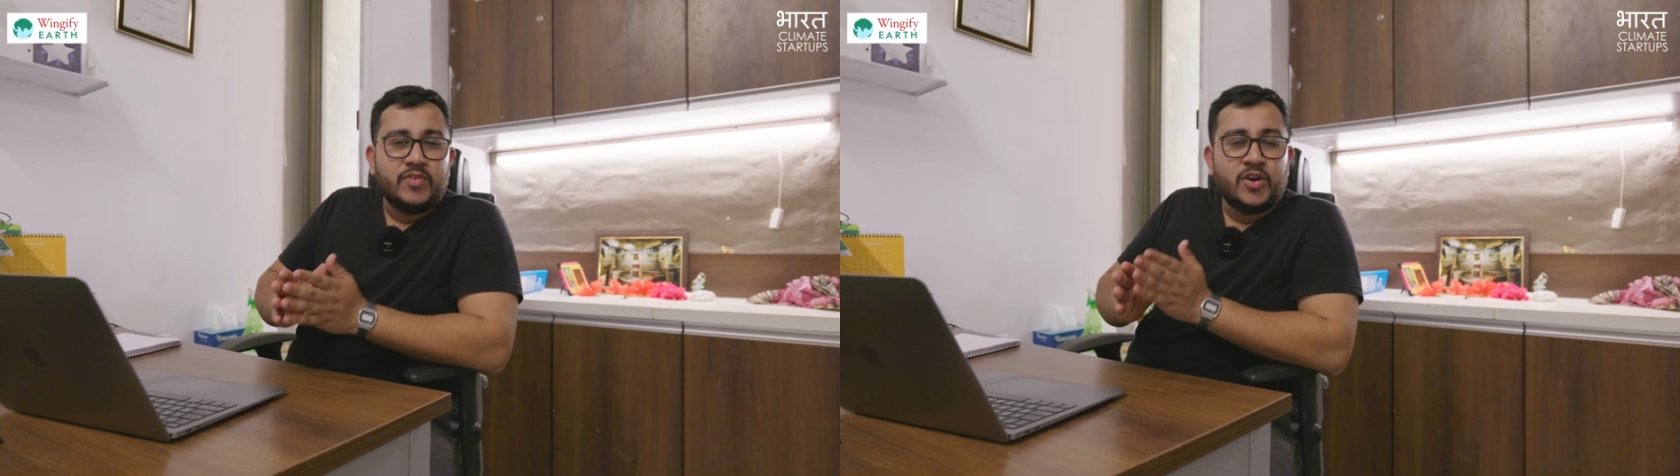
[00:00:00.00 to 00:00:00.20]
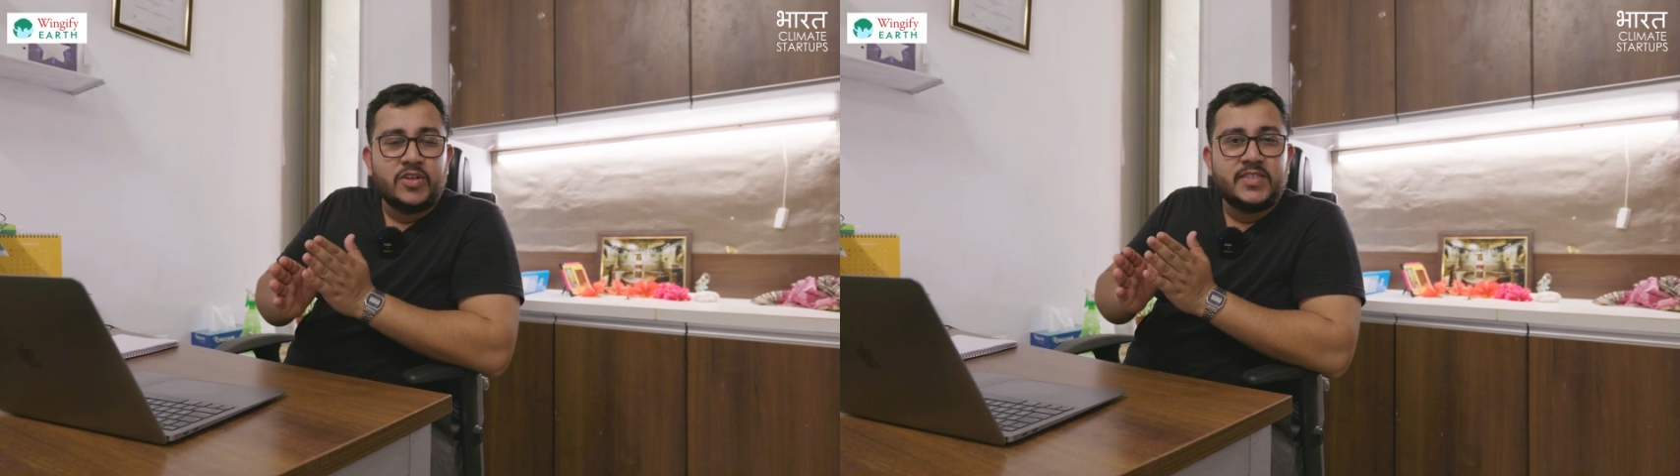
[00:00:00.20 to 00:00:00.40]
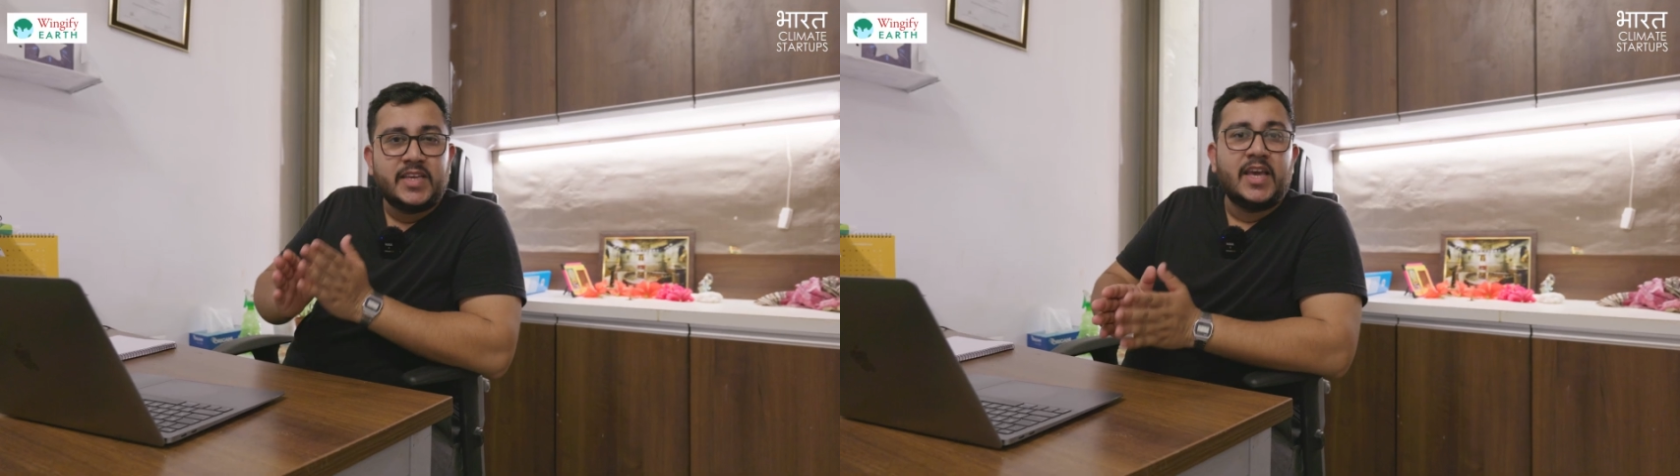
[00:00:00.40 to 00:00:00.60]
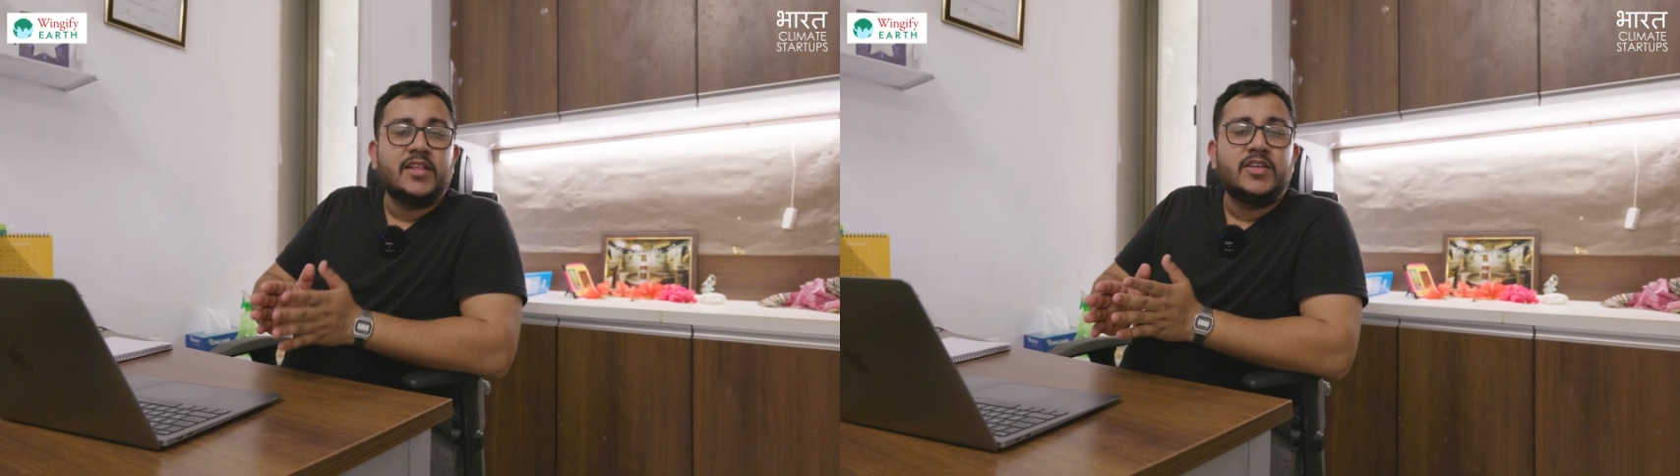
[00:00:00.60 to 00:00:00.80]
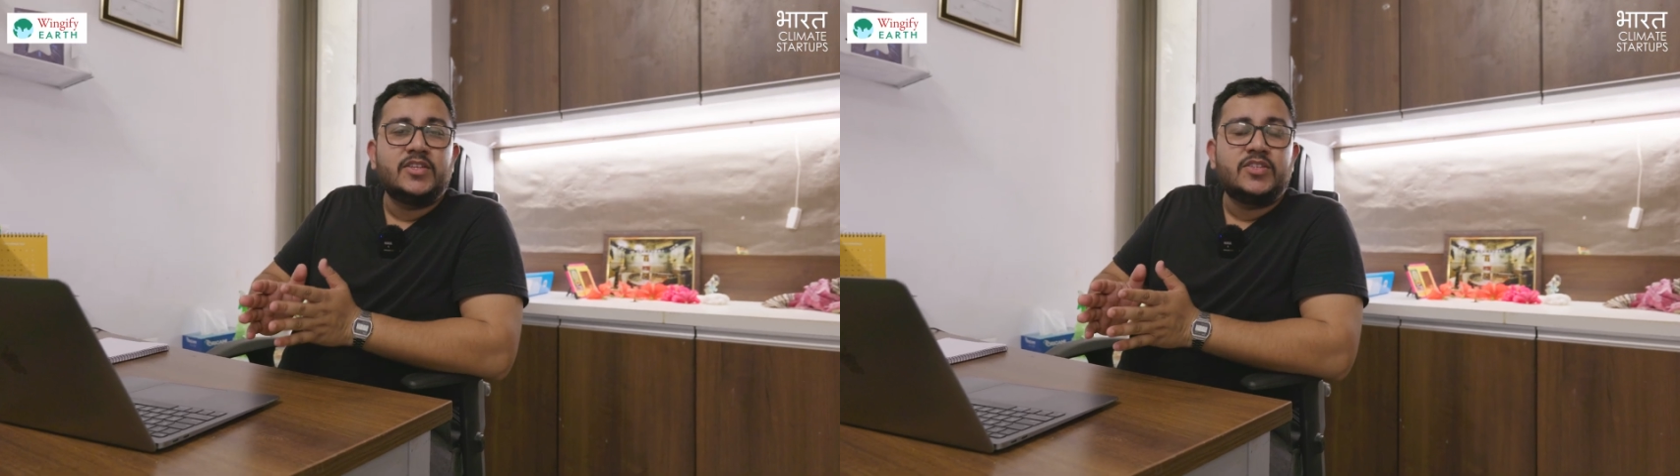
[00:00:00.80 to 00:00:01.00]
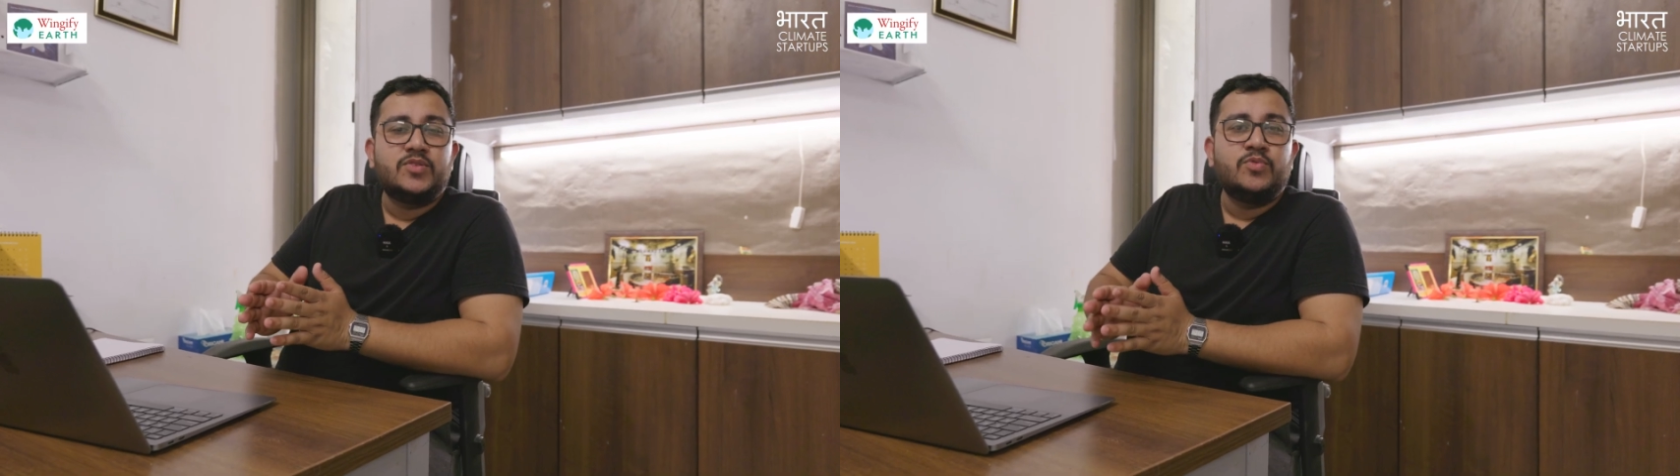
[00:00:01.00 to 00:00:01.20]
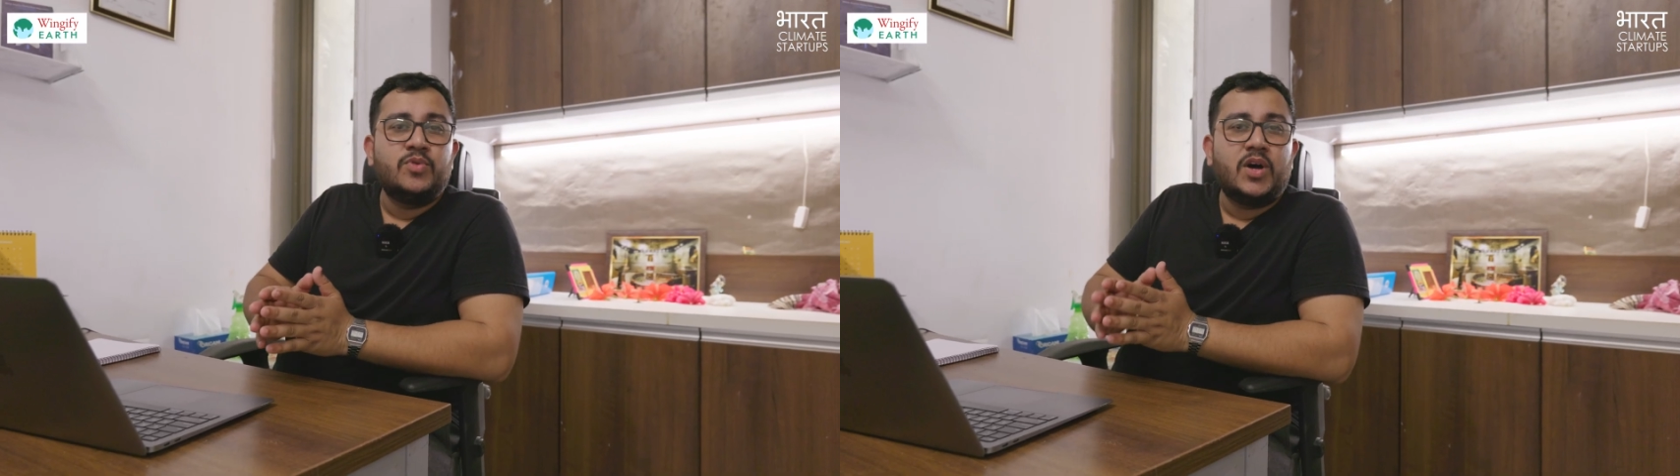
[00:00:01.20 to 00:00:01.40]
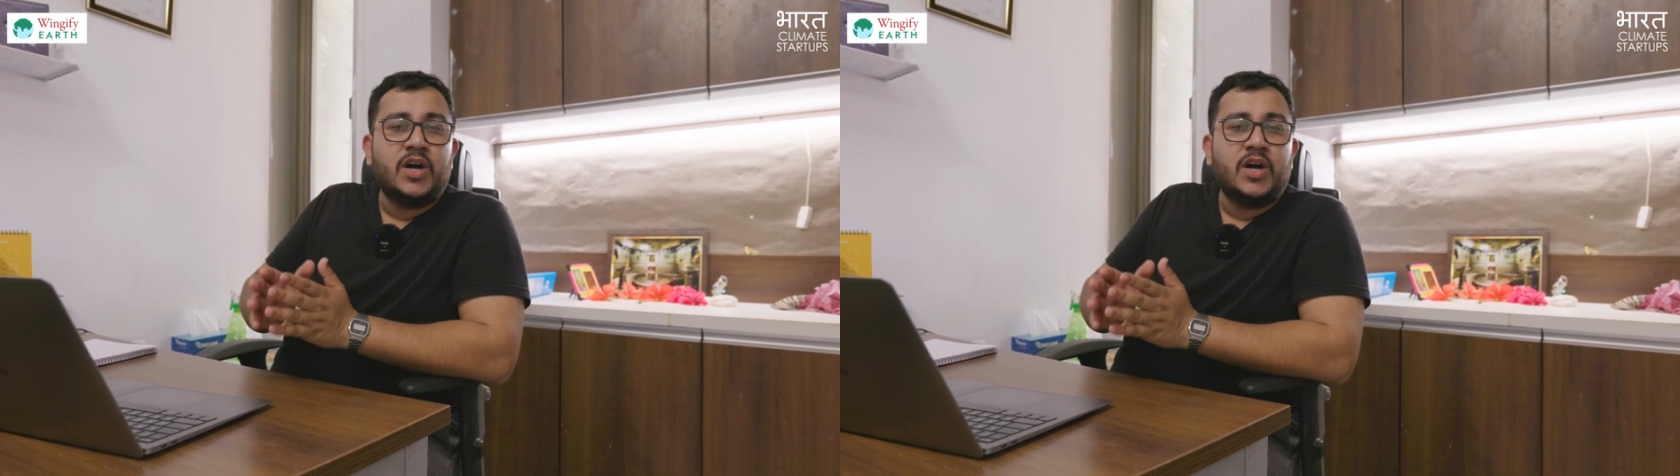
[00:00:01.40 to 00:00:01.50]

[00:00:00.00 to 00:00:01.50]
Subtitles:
we're going to scale this to